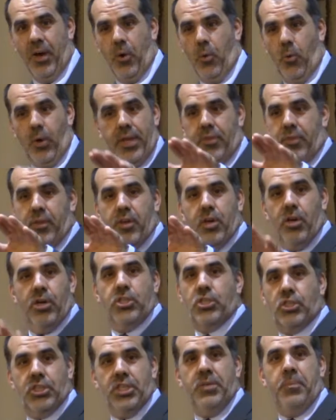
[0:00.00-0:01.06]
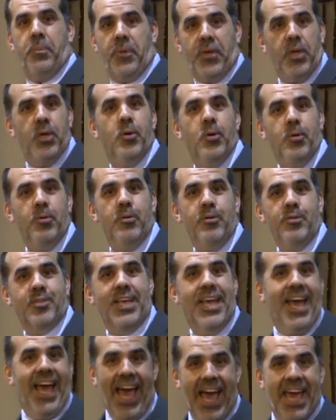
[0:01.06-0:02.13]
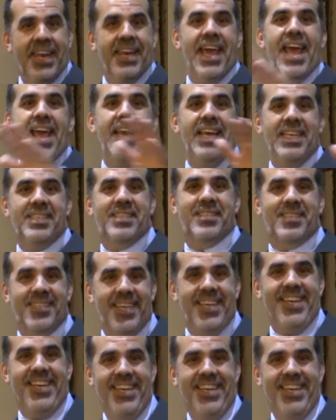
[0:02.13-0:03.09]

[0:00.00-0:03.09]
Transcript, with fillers: with cushioned pews and A C,